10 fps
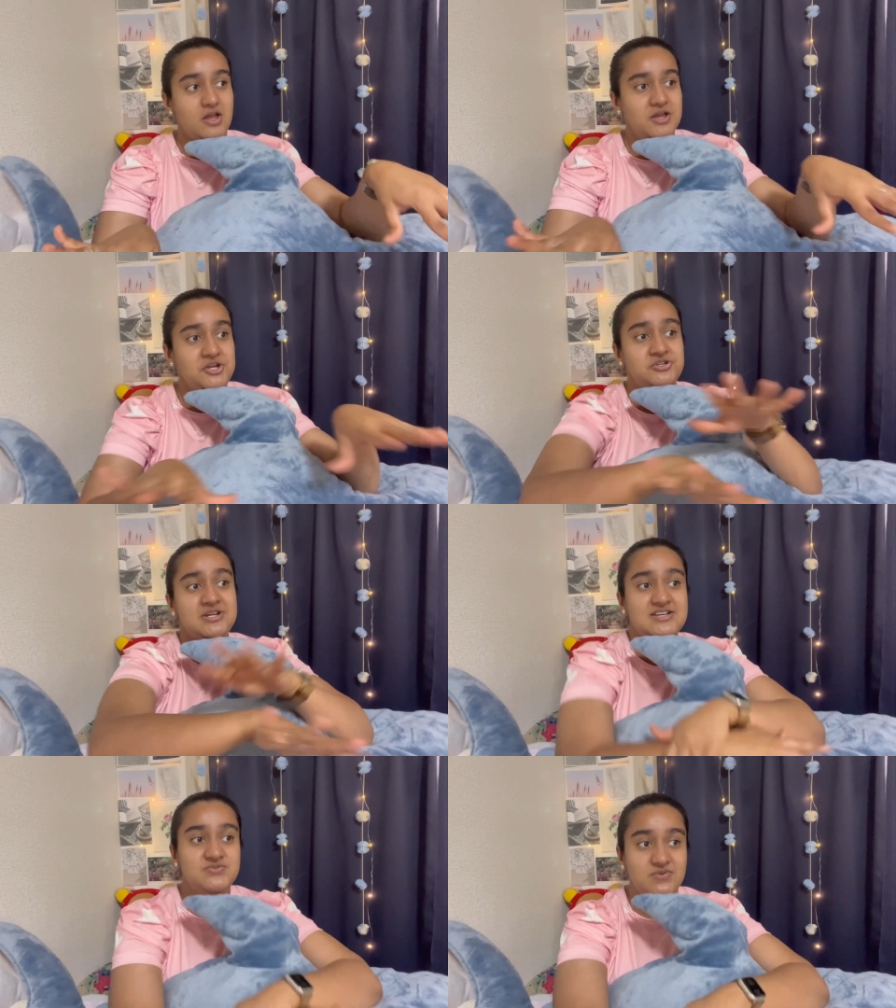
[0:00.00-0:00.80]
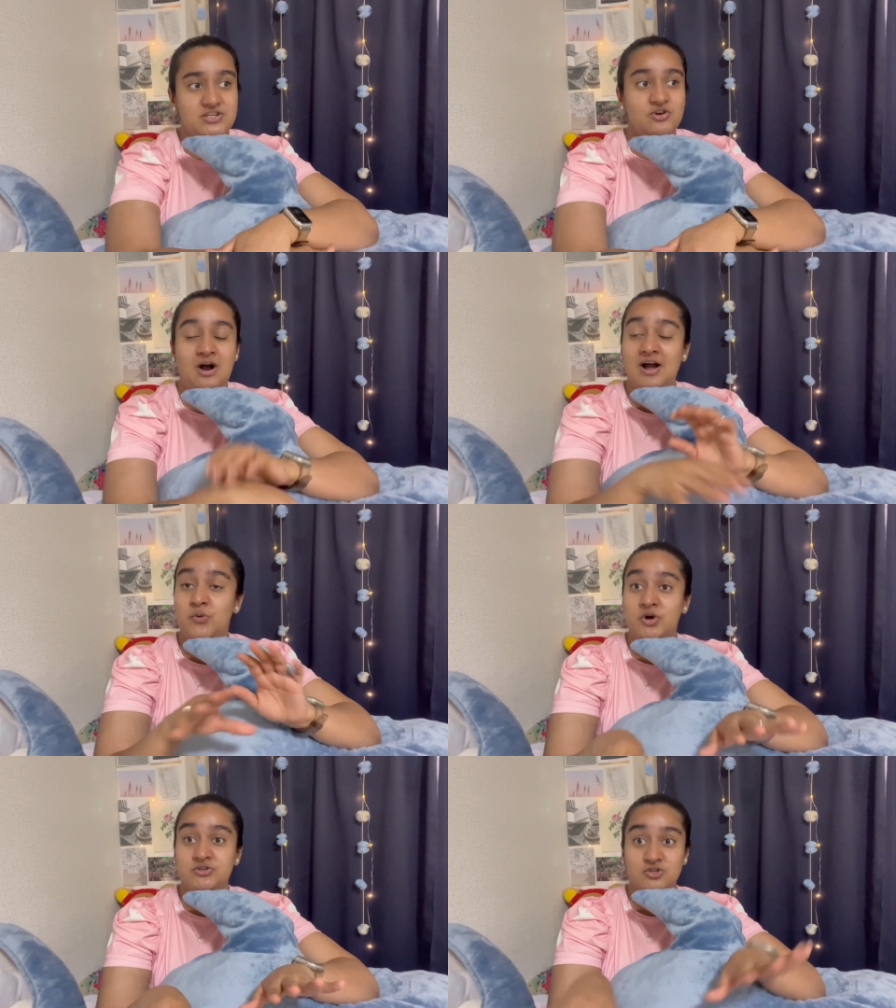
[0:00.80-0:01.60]
In today's video, I
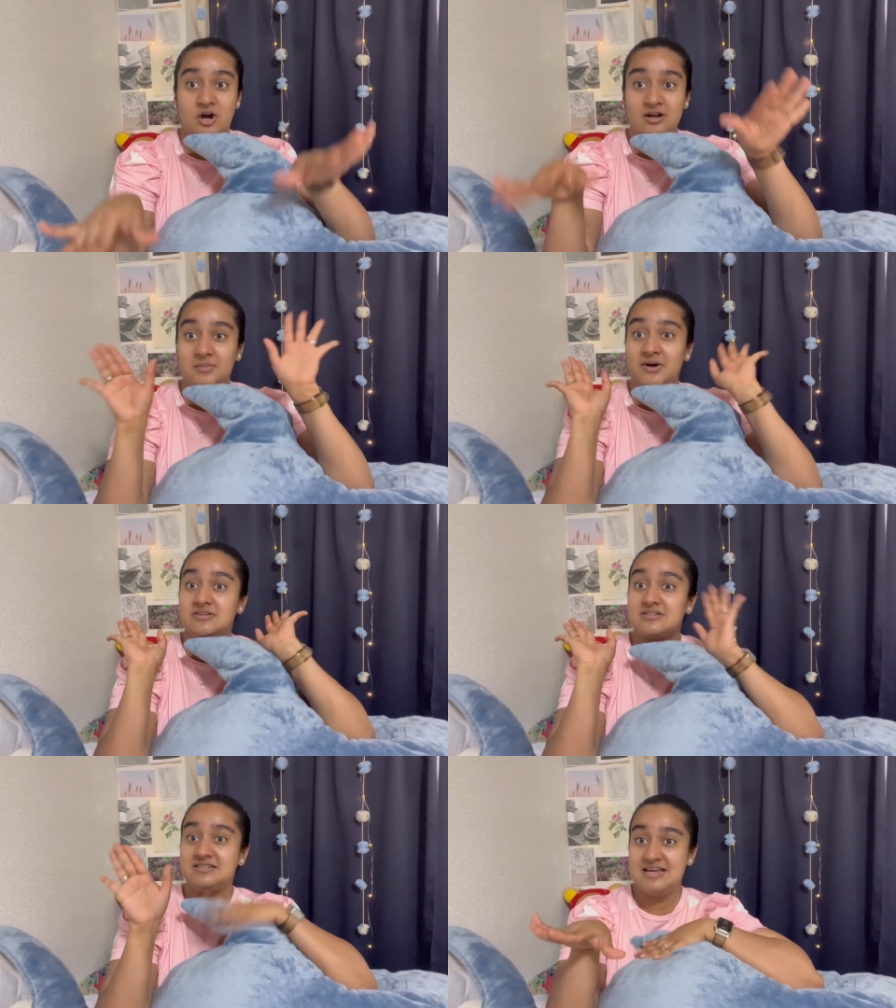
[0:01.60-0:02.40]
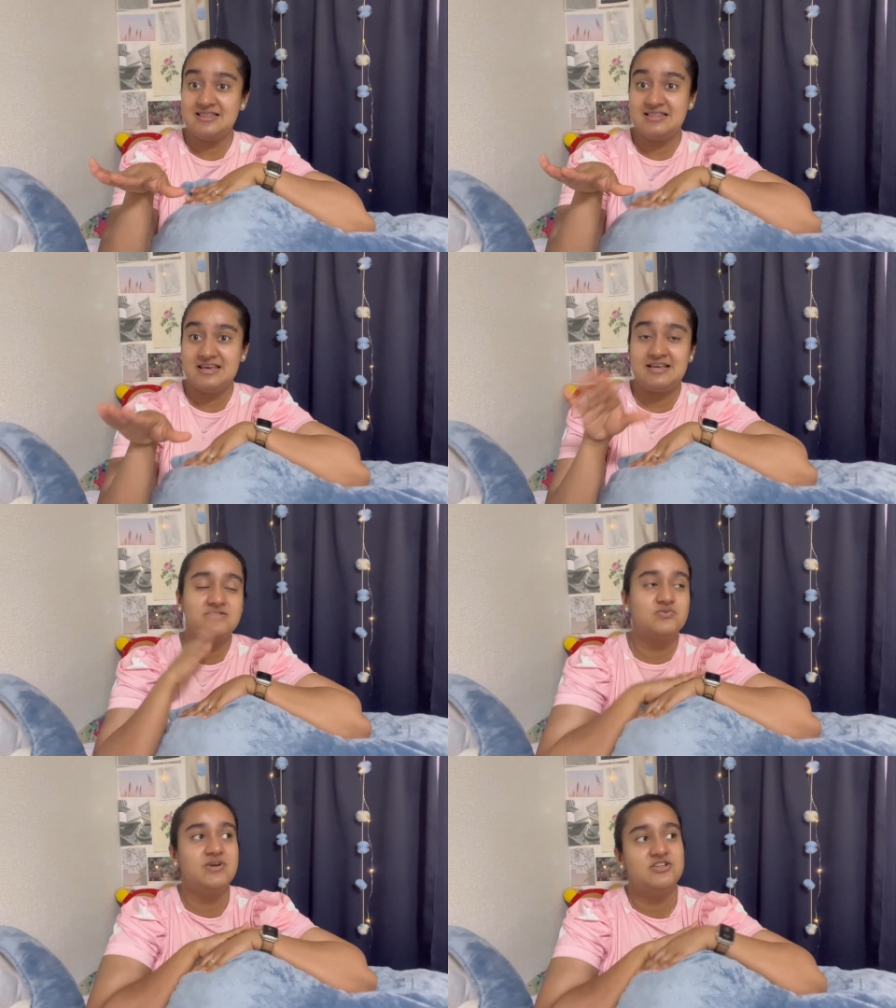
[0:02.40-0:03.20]
want to talk about 10 things
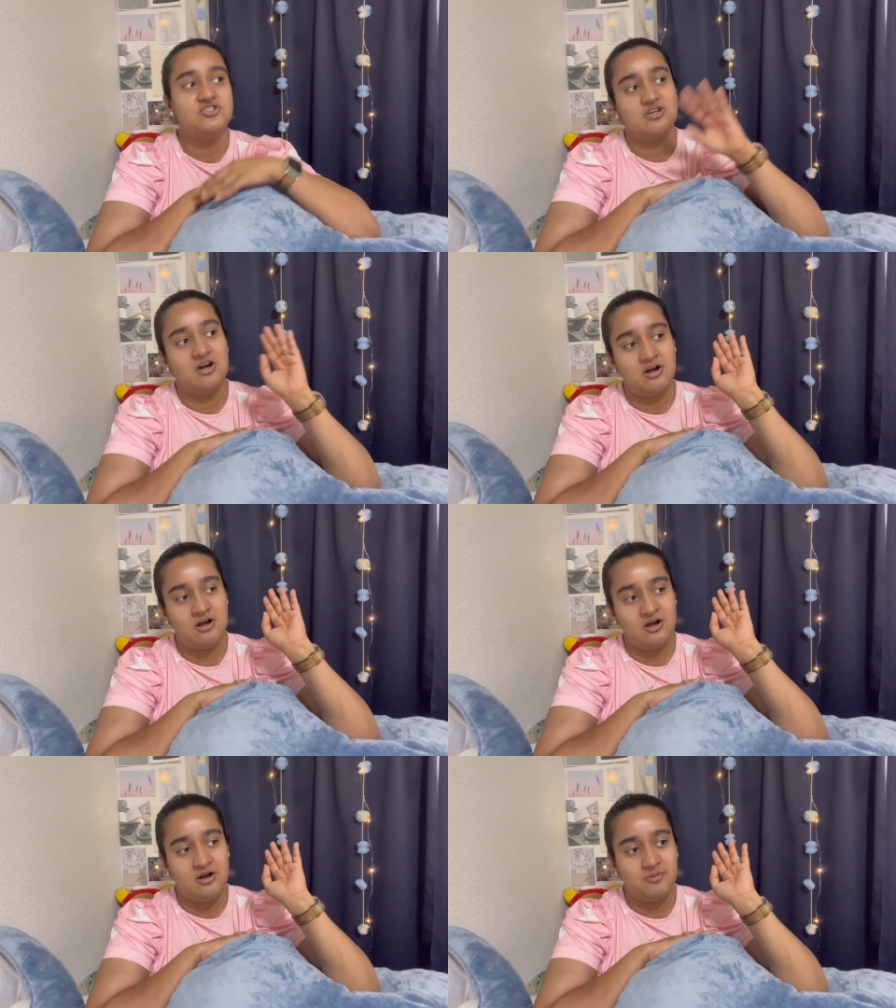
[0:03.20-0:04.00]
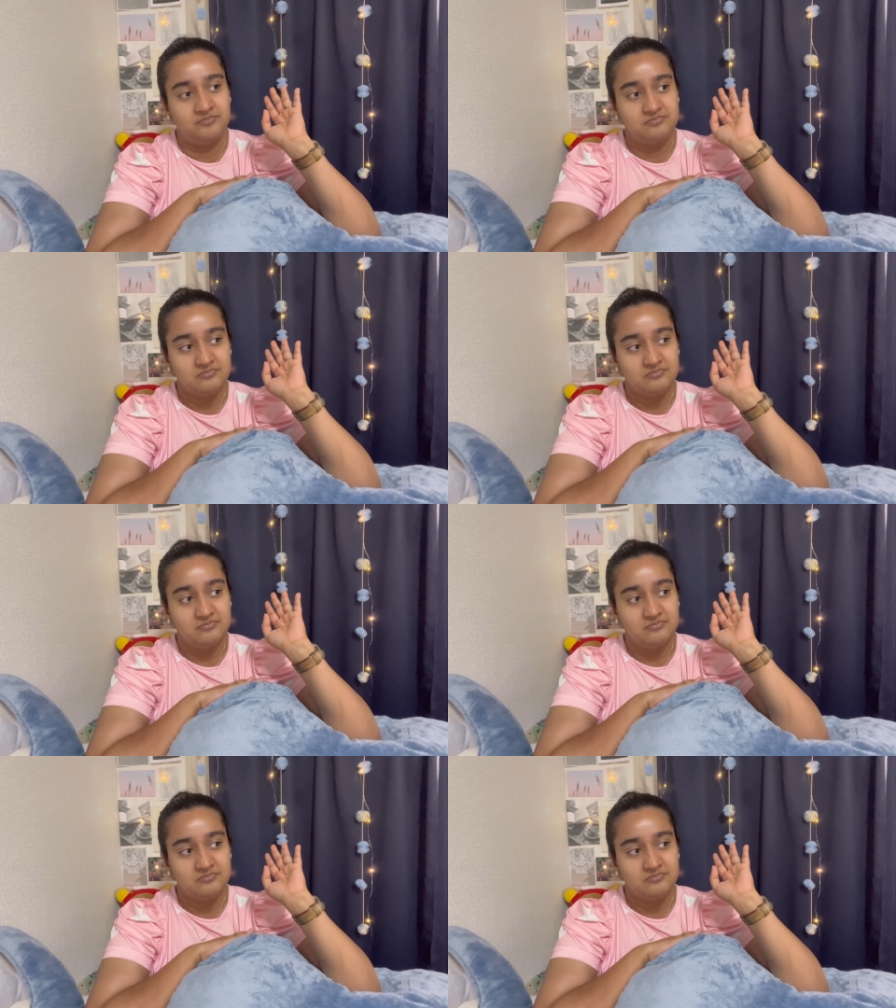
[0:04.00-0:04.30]
which, um,